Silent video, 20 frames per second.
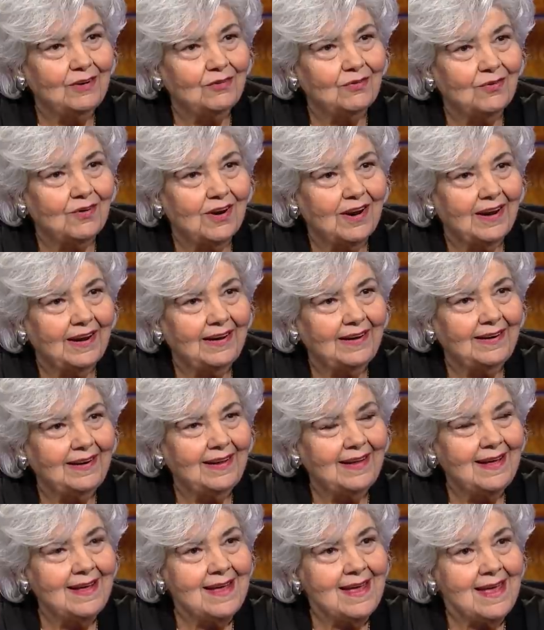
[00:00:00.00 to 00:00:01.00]
and
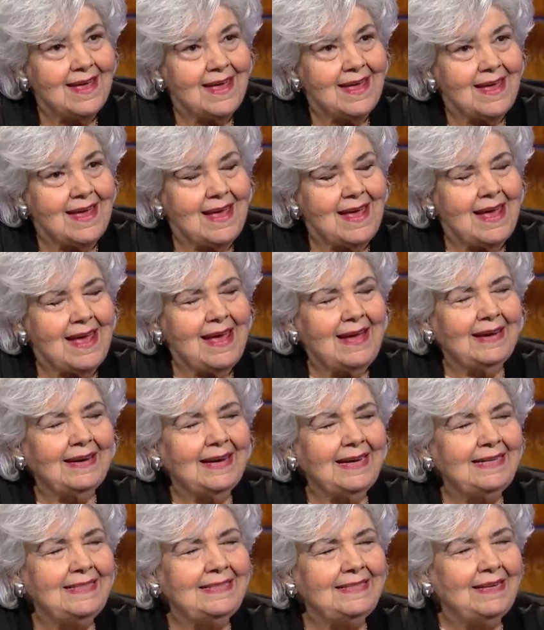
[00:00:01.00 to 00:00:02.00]
crying.
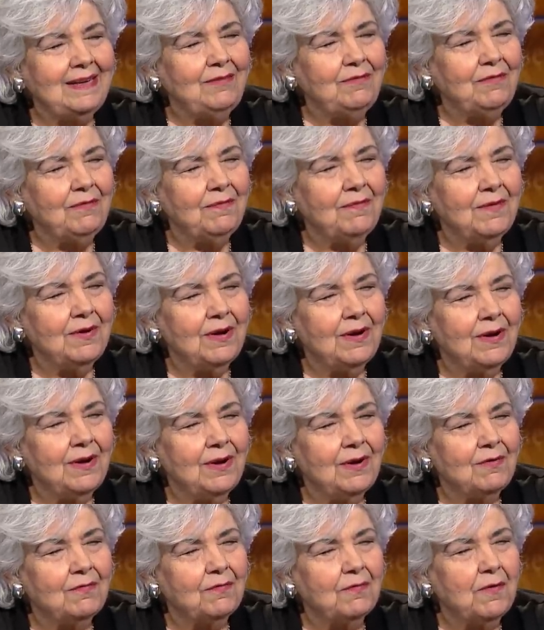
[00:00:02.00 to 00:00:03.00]
And I said,
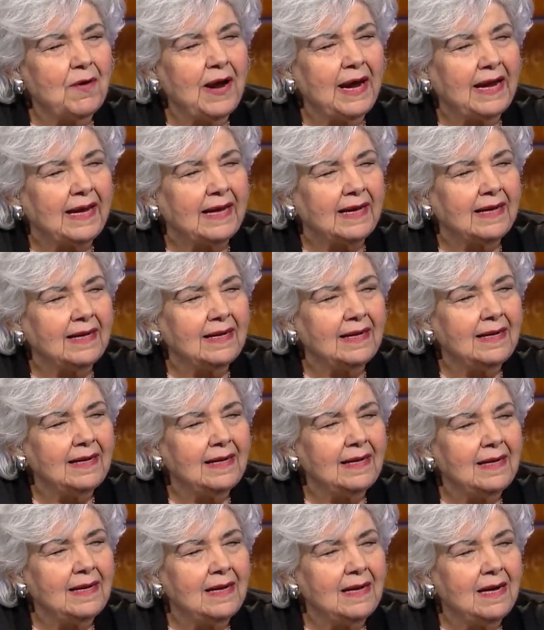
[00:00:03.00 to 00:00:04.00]
"Frank,
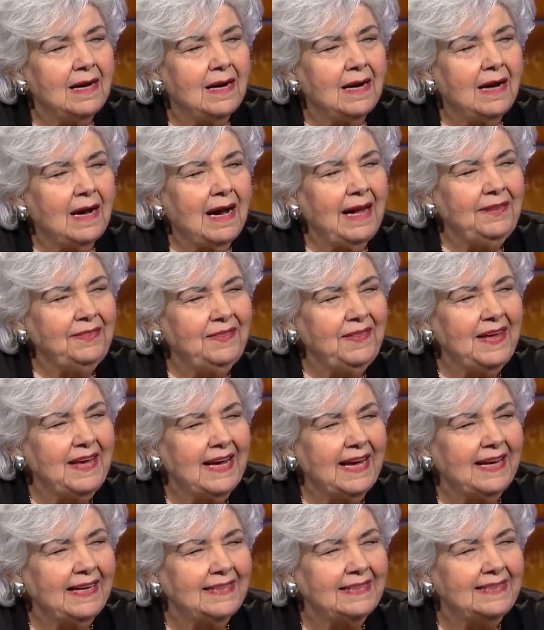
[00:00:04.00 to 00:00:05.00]
I
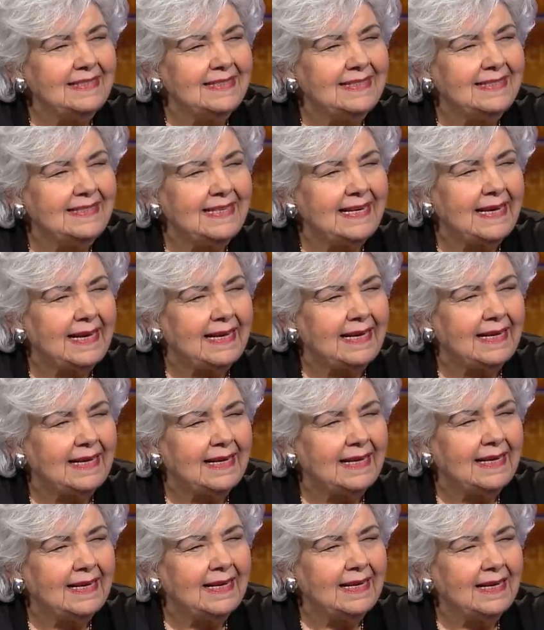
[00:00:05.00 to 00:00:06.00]
think I can
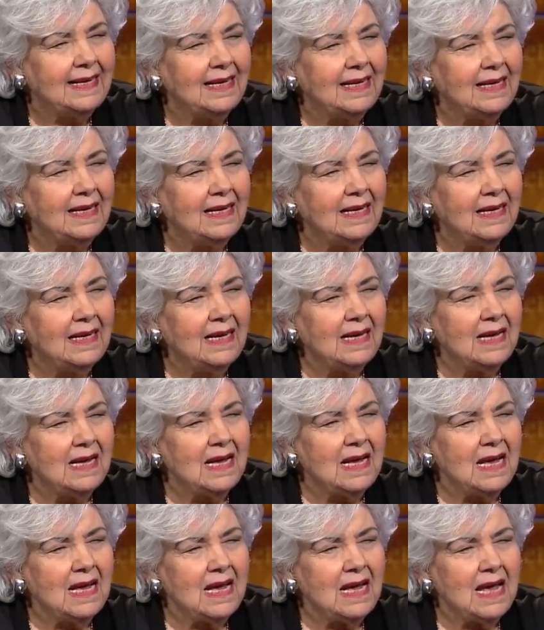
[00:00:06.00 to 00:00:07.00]
see."
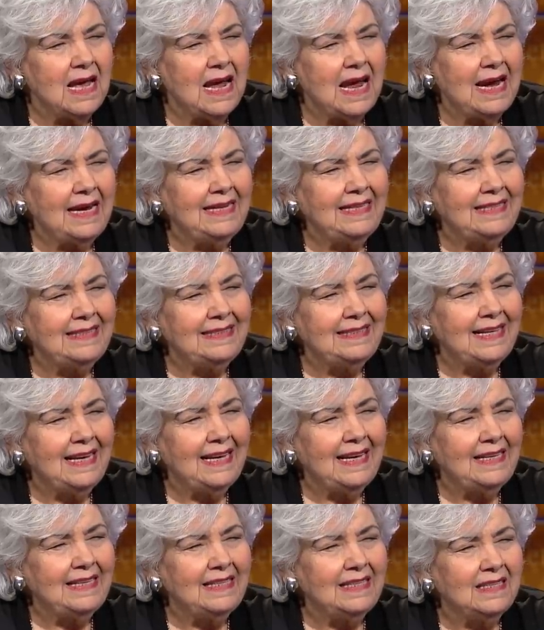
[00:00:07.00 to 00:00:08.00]
And he
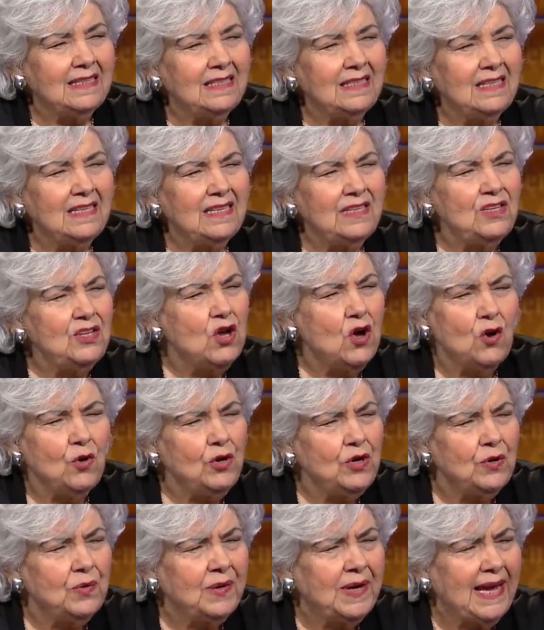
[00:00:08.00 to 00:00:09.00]
said,
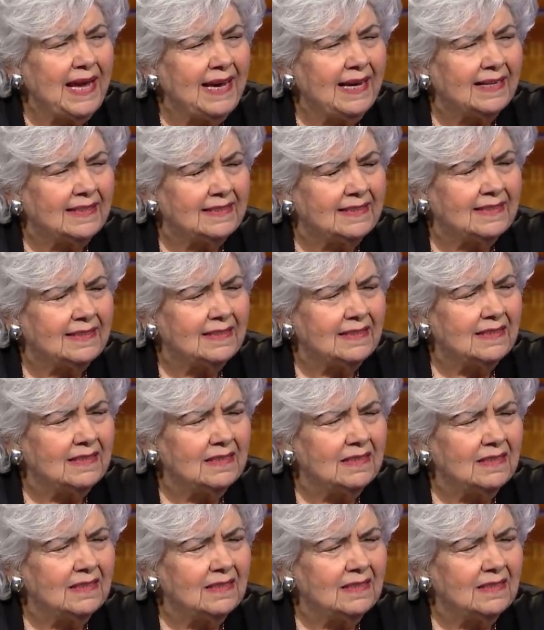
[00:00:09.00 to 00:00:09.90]
"No, you can't.